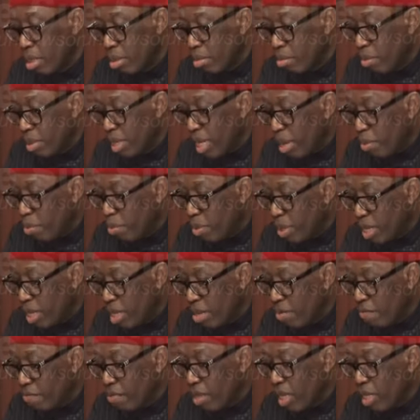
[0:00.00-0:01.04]
But I
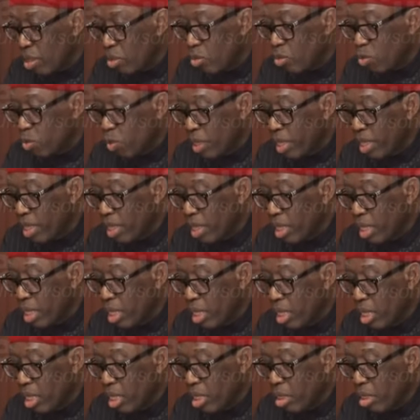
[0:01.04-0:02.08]
believe that with
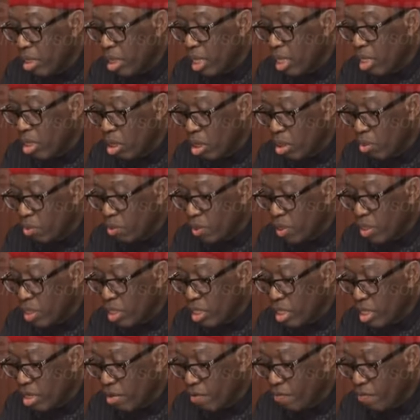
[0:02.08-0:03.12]
the
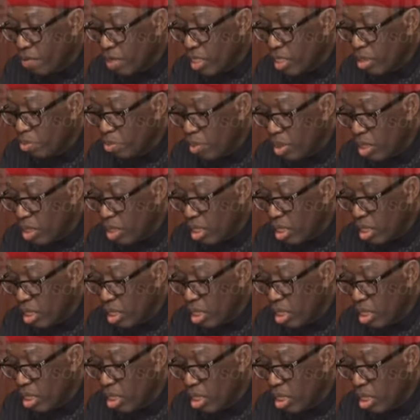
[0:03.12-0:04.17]
inauguration of this body,
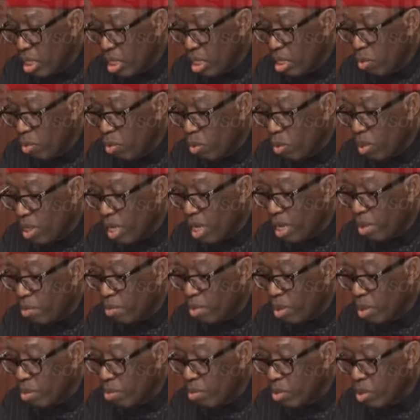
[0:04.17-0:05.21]
we will now
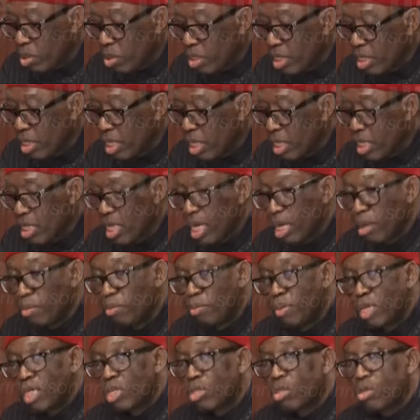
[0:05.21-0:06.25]
be able to sit down,
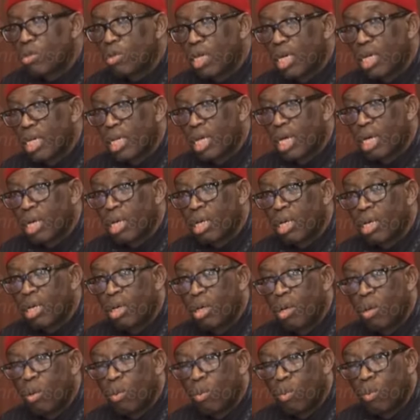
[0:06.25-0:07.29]
meet together,
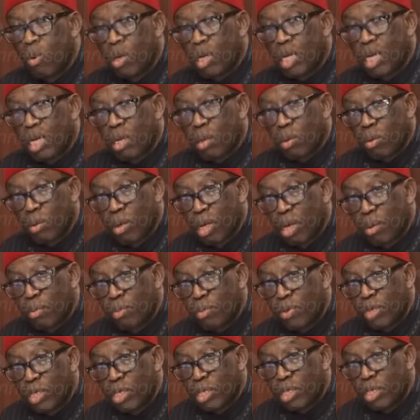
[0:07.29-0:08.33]
work in
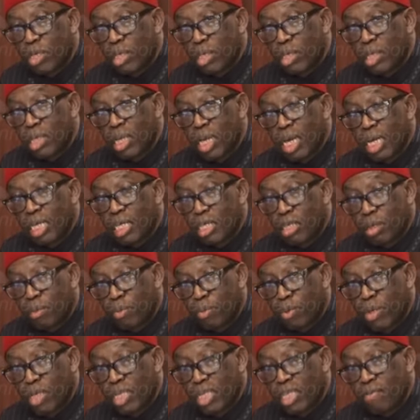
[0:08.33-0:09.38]
collaboration and
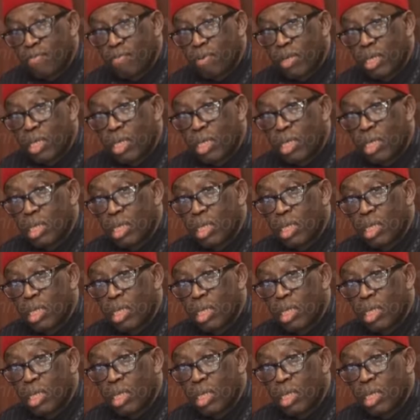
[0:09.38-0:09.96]
supportively